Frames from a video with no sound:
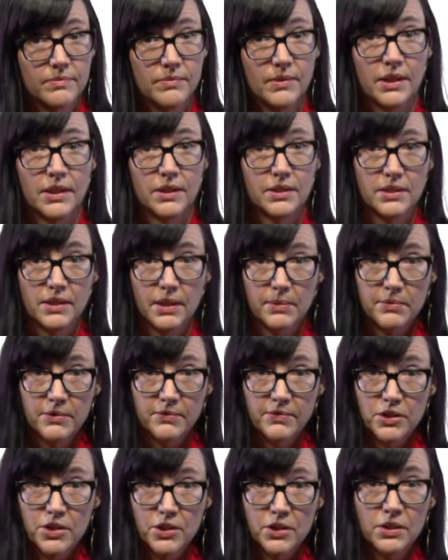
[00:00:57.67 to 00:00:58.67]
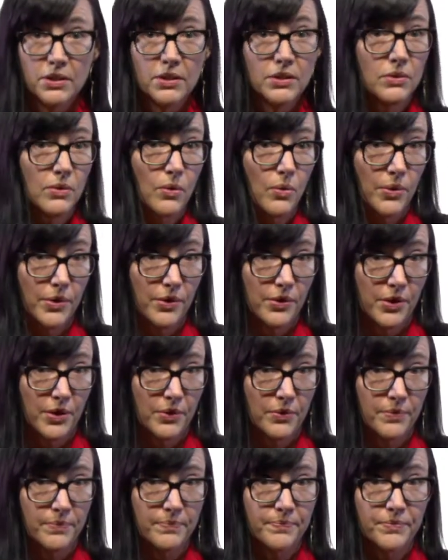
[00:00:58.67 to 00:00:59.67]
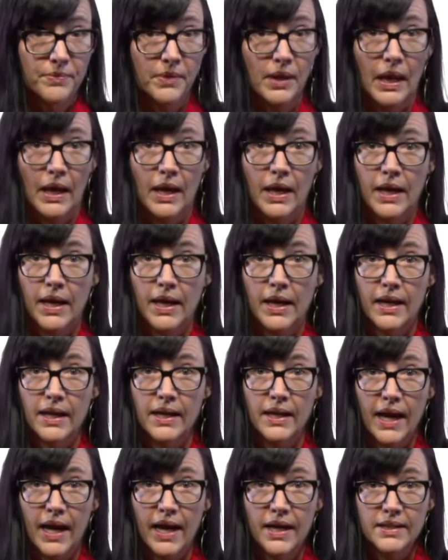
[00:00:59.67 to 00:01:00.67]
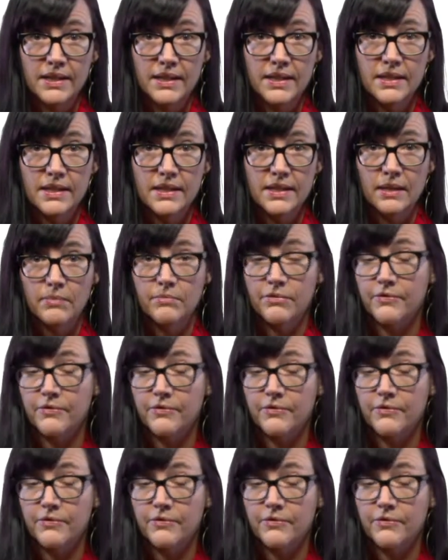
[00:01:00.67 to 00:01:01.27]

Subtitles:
Each subdivision is a quarter note. It has the same